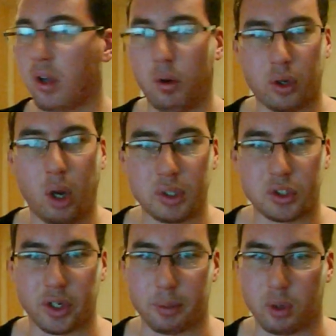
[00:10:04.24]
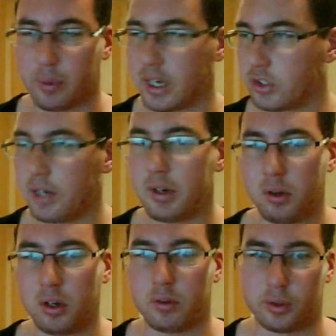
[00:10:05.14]
Cole on commentary anymore. We had Jerry
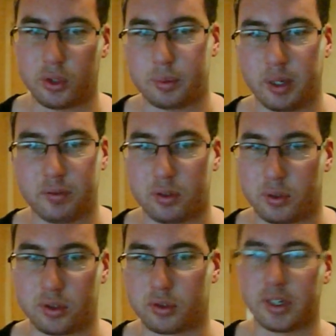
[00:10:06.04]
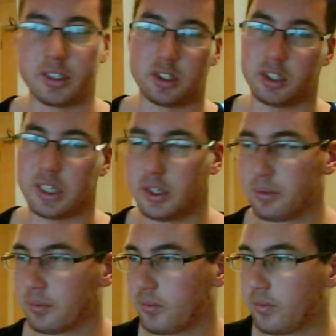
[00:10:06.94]
Lawler and Josh Matthews, which was great to see.
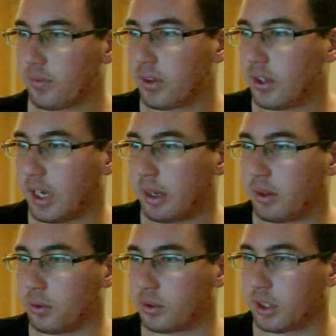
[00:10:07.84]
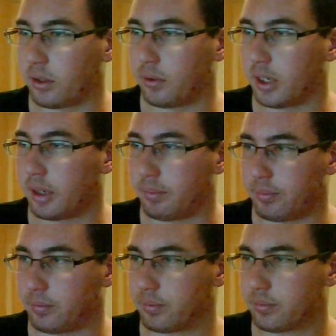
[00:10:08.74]
And
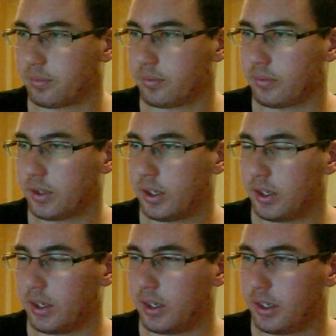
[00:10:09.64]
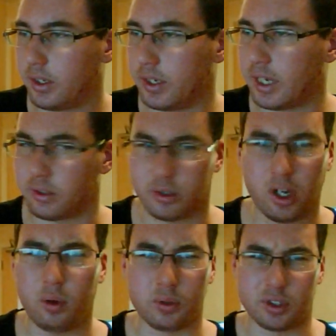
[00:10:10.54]
also, yeah, so
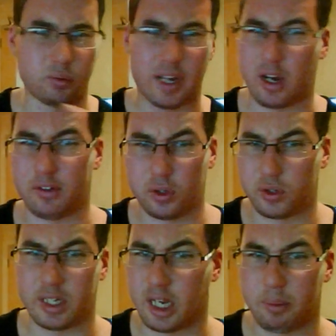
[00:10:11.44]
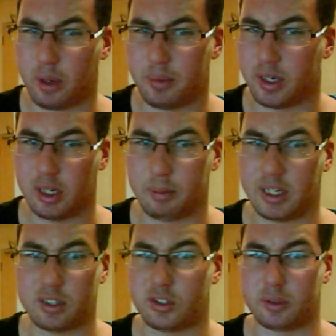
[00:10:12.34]
Cole was just way out of order in that, in my opinion. I mean,
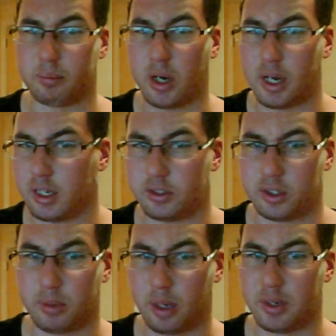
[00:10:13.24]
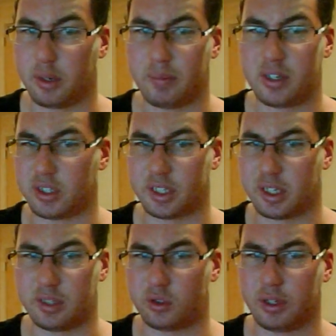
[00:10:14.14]
that's just my opinion.
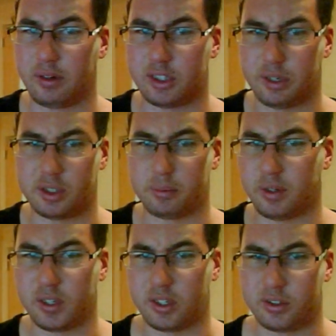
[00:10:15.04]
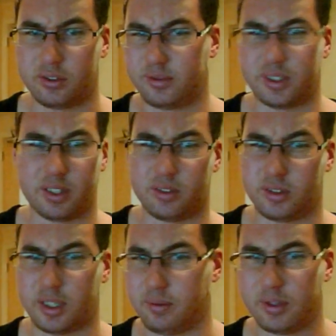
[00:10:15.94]
Mentioning Jerry's mother, I just didn't
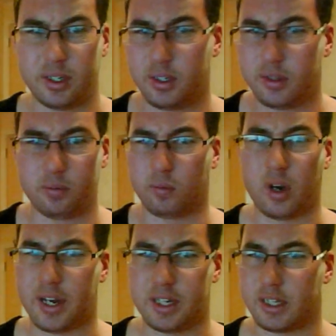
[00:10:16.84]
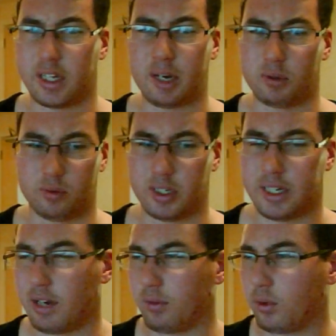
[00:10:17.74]
see why he did that. It was
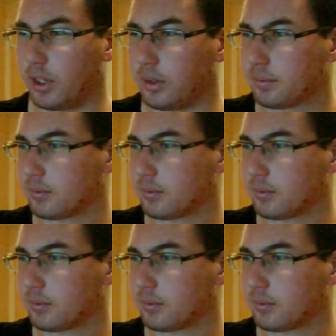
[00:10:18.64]
really out of order.